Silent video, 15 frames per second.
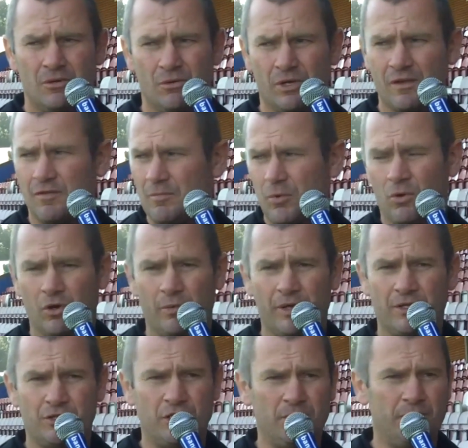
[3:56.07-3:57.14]
We give a ball
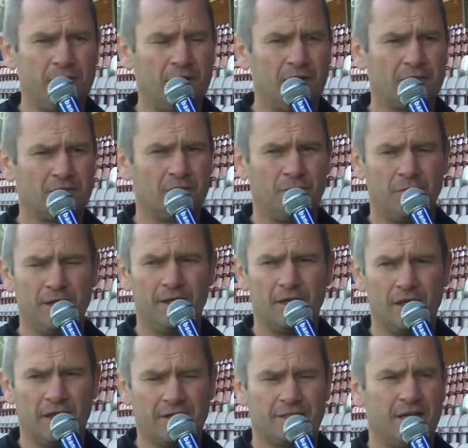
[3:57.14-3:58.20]
away cheaply. Asked to play
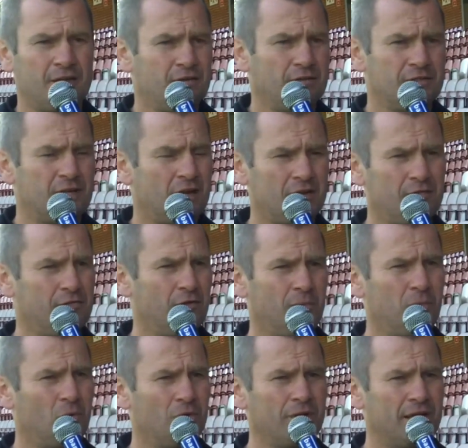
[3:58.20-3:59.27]
exciting attacking
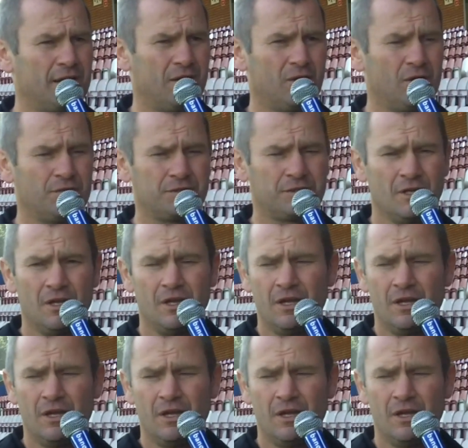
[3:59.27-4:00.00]
football in their halves,